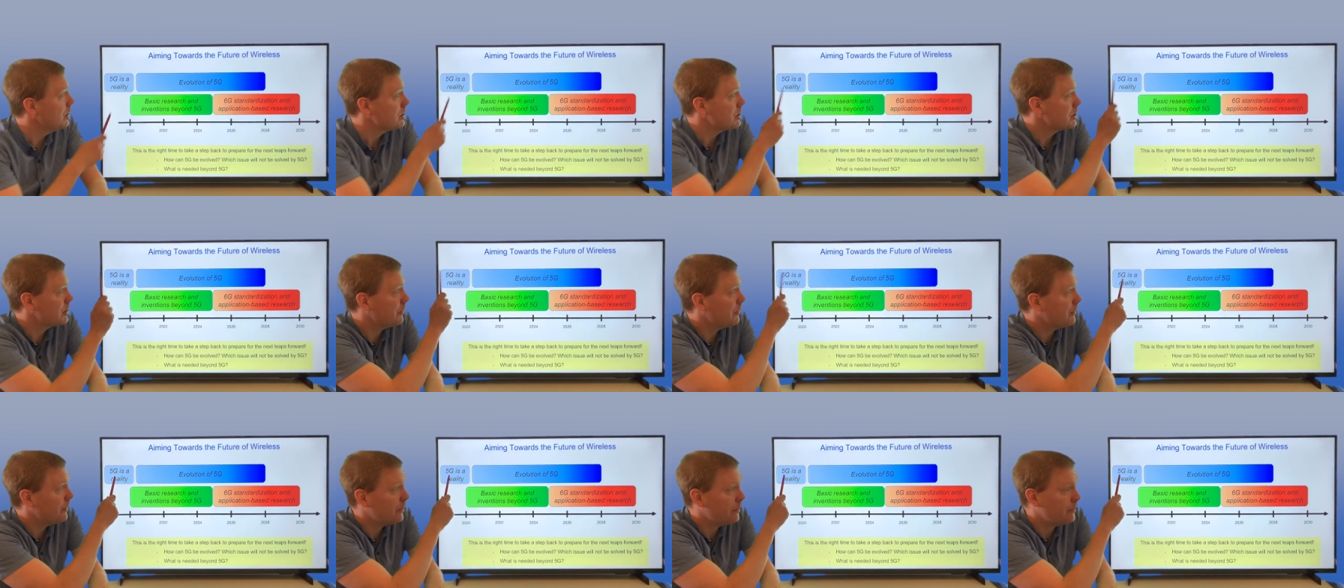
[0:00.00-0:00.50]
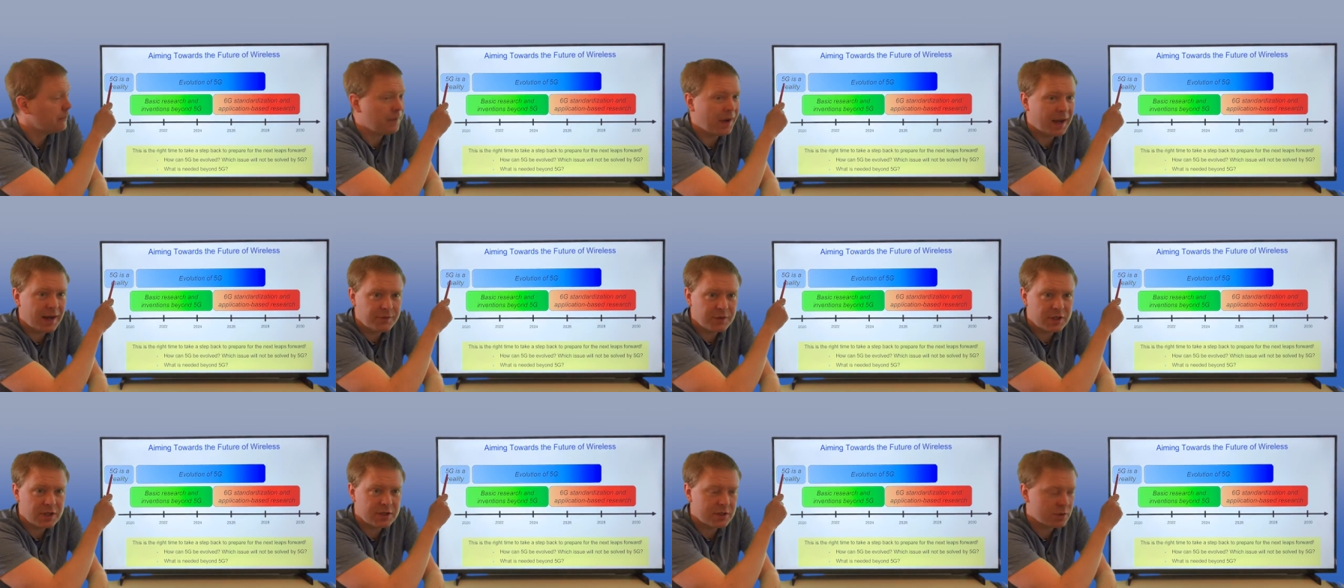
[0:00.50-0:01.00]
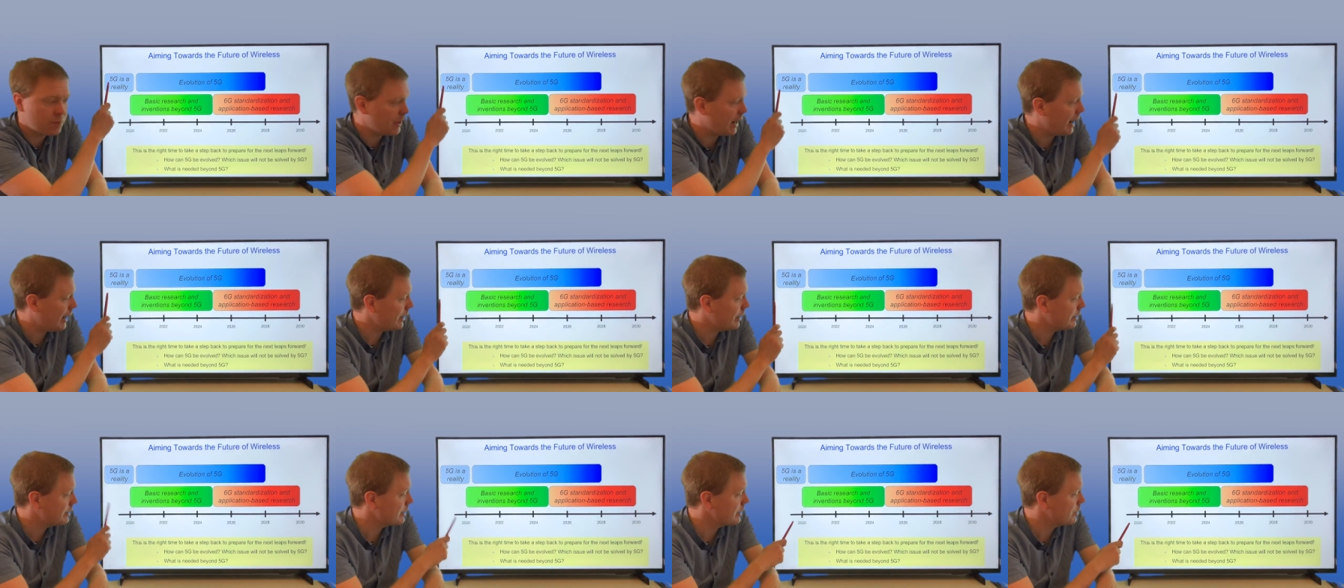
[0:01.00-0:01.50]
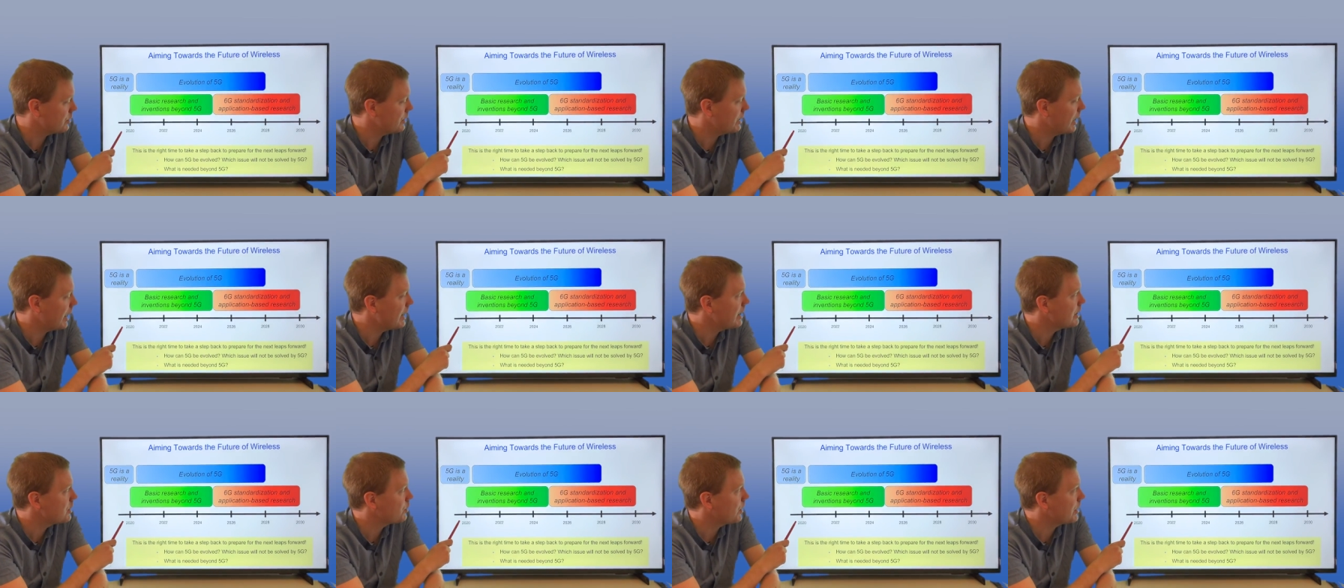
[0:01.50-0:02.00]
So 5G is a reality
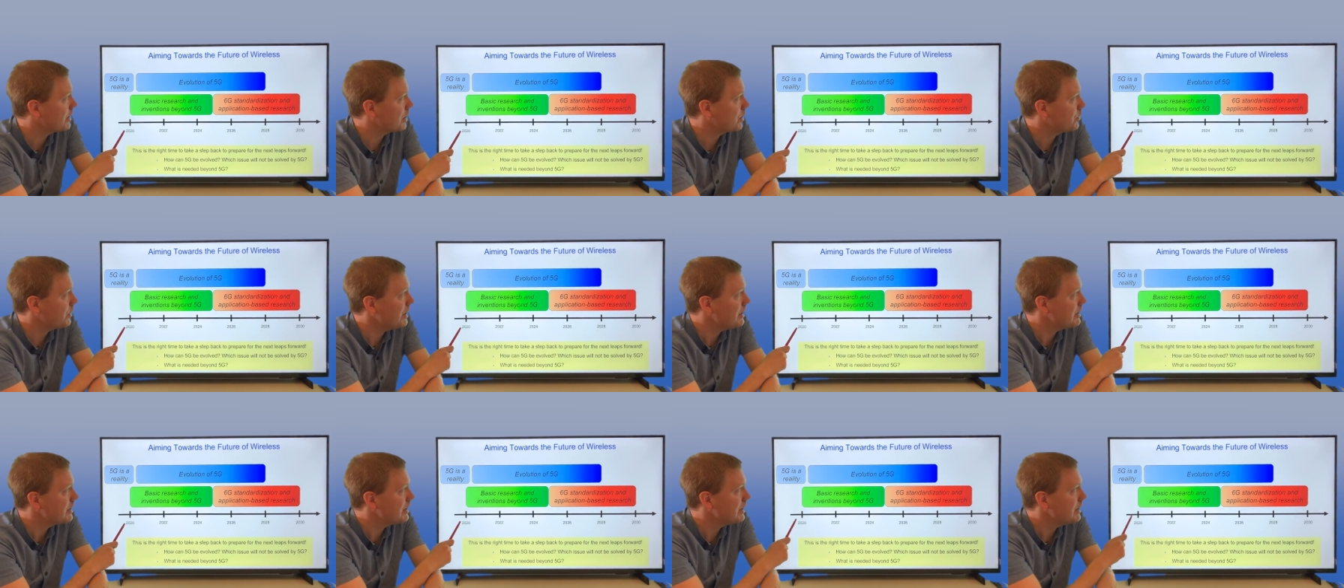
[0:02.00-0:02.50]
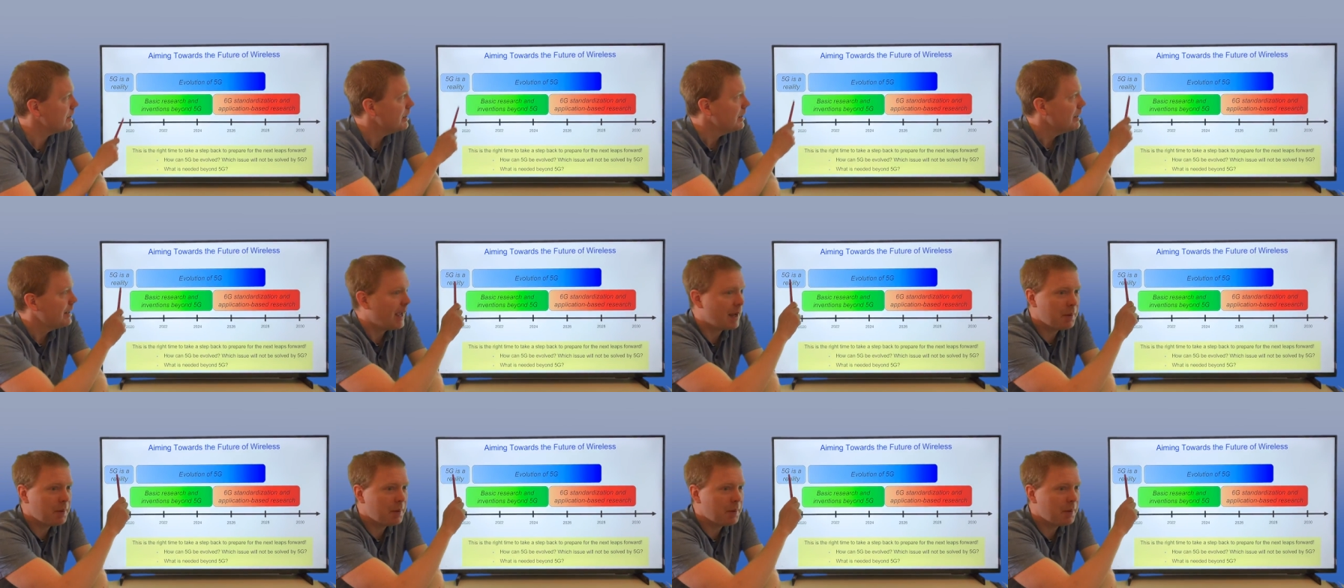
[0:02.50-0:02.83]
today in 2020,